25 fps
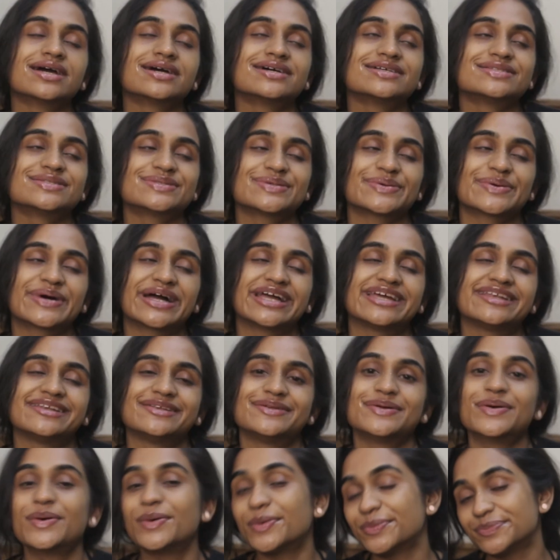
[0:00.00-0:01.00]
So I
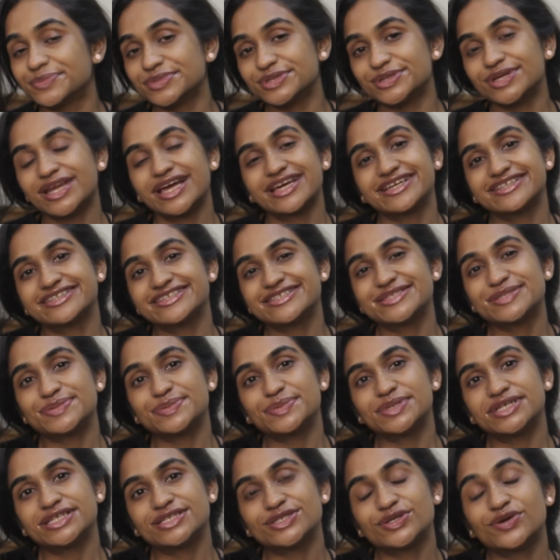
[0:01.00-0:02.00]
hope you like this
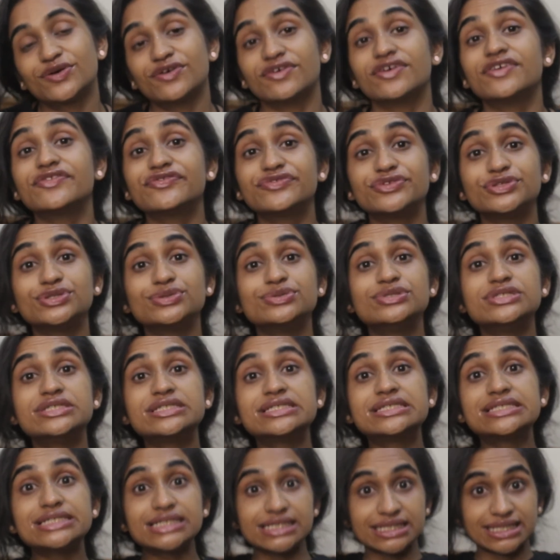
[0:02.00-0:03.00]
video. If you
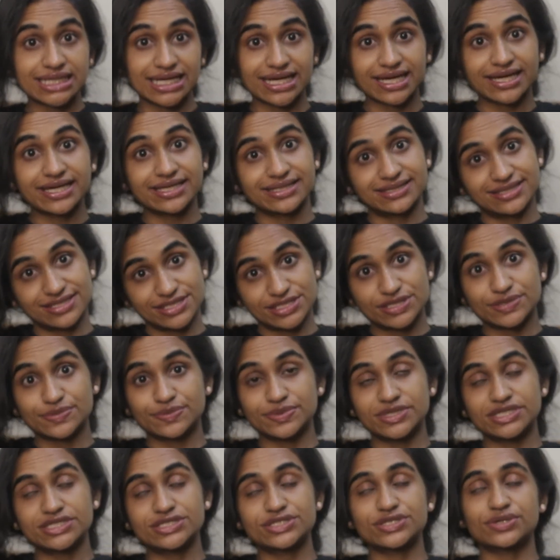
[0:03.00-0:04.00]
did like this
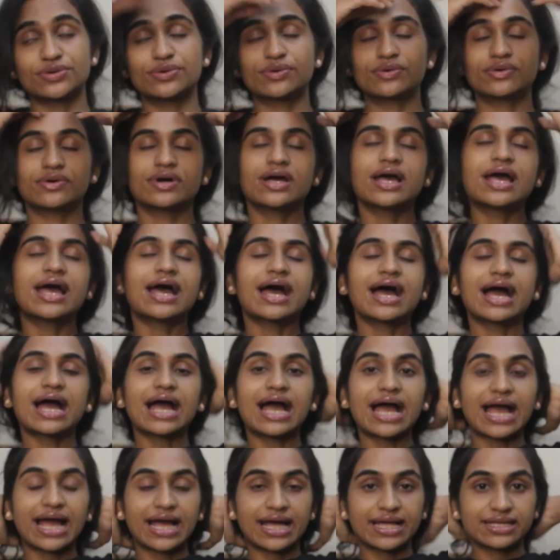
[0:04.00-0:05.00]
video,
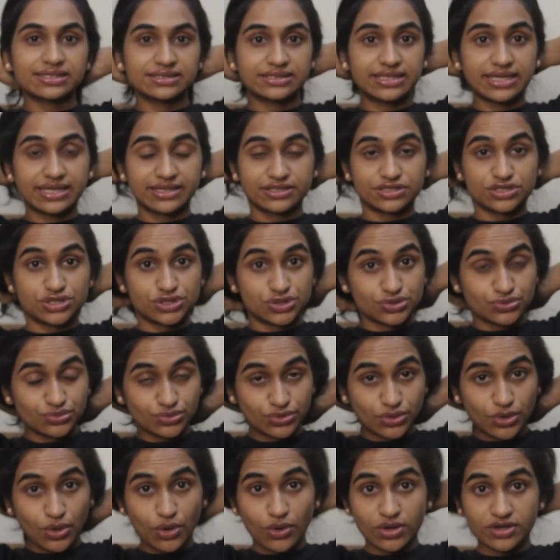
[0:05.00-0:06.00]
and then do
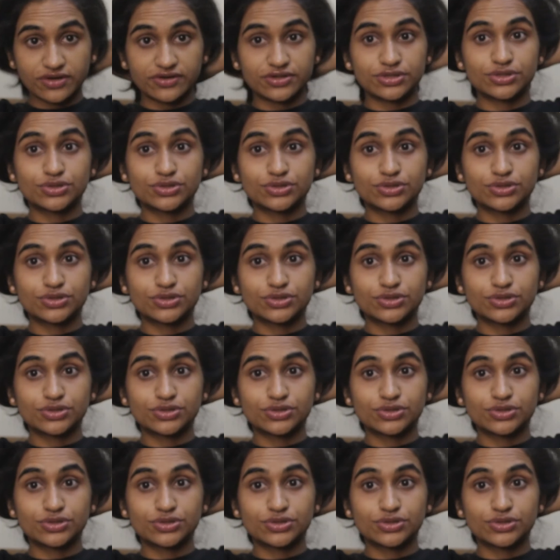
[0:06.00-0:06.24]
not